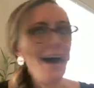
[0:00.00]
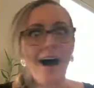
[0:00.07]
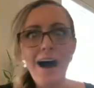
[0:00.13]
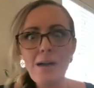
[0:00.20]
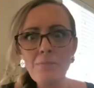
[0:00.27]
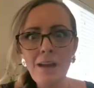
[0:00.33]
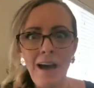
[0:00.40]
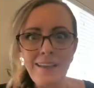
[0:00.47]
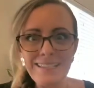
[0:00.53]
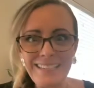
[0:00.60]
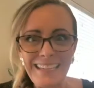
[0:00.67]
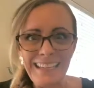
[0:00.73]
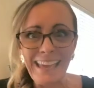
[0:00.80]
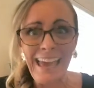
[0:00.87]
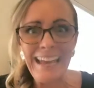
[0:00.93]
I'm not
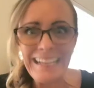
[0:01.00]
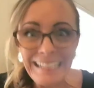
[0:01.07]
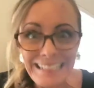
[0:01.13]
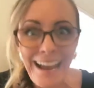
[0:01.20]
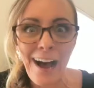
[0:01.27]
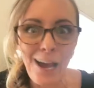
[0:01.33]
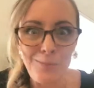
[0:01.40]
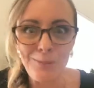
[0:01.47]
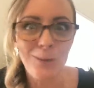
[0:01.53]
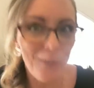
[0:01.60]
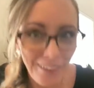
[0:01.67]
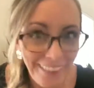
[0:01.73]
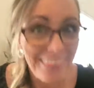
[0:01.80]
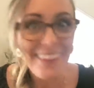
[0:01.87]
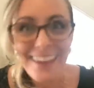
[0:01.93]
seeing any time
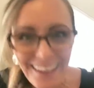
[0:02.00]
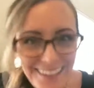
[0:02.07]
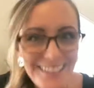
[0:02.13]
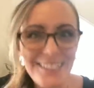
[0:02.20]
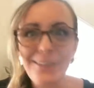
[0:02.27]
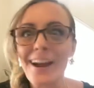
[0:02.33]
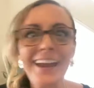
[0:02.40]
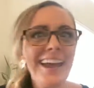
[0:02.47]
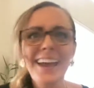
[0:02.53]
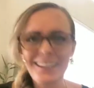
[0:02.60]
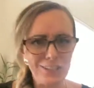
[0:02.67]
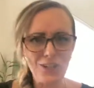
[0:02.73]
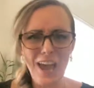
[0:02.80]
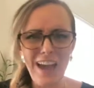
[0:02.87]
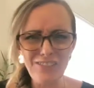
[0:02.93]
doing this, right?
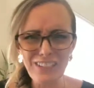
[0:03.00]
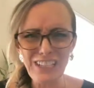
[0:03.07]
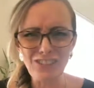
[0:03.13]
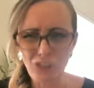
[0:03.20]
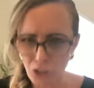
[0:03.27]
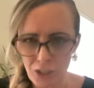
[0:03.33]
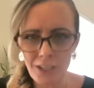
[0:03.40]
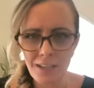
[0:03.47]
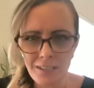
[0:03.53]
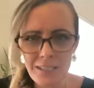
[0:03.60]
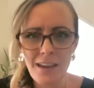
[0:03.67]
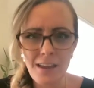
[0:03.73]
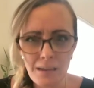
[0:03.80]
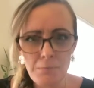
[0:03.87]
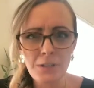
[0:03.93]
Did you have any learning
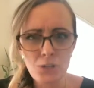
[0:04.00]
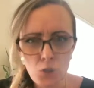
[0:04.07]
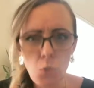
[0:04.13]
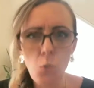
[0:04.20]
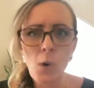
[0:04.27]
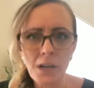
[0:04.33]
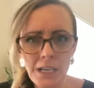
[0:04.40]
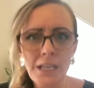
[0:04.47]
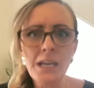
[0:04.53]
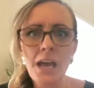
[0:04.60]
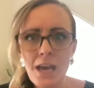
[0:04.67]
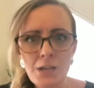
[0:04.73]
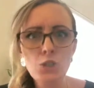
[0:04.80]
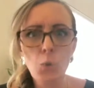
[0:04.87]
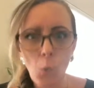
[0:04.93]
time in
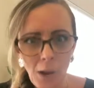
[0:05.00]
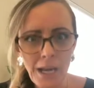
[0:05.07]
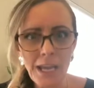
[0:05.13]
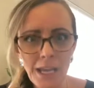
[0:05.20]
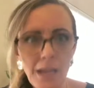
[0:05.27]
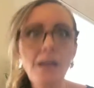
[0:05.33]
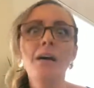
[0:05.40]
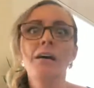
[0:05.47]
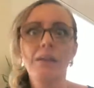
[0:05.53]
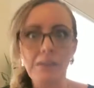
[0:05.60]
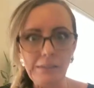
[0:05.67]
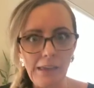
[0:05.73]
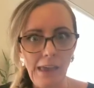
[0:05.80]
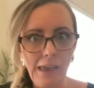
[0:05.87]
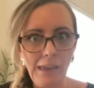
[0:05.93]
2020?
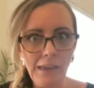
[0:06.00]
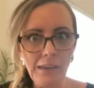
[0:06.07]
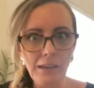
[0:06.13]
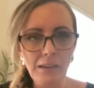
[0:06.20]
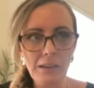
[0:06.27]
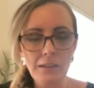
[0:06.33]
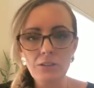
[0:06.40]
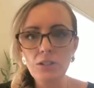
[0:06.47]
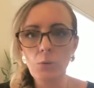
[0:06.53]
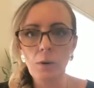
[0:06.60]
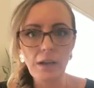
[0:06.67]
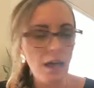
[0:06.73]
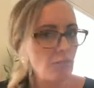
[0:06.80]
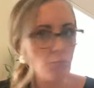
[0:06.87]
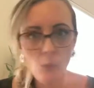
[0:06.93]
Yay. Do you want
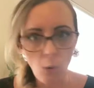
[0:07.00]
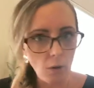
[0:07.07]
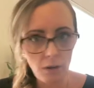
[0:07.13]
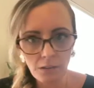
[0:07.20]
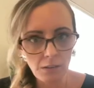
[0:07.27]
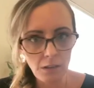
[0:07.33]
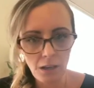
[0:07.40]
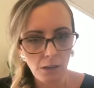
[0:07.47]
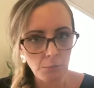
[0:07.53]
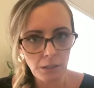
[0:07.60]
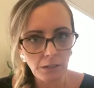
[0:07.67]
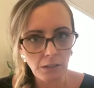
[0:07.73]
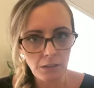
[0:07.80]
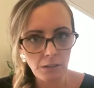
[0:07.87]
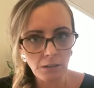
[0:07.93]
to have more in the
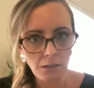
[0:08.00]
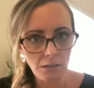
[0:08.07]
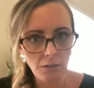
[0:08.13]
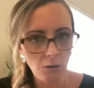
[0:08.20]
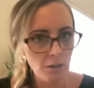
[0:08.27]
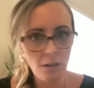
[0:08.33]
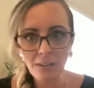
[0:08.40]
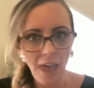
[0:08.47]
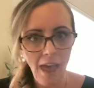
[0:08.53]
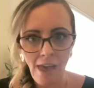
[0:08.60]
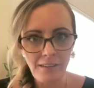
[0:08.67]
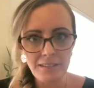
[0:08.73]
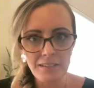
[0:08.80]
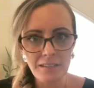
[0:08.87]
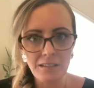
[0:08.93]
coming year or
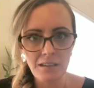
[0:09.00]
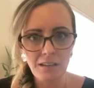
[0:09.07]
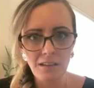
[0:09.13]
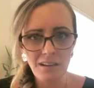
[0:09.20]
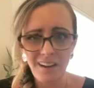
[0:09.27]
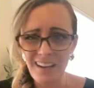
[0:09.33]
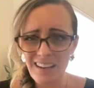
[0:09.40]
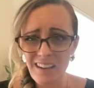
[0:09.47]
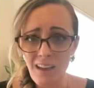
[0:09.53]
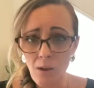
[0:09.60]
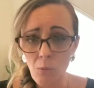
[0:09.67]
less, right?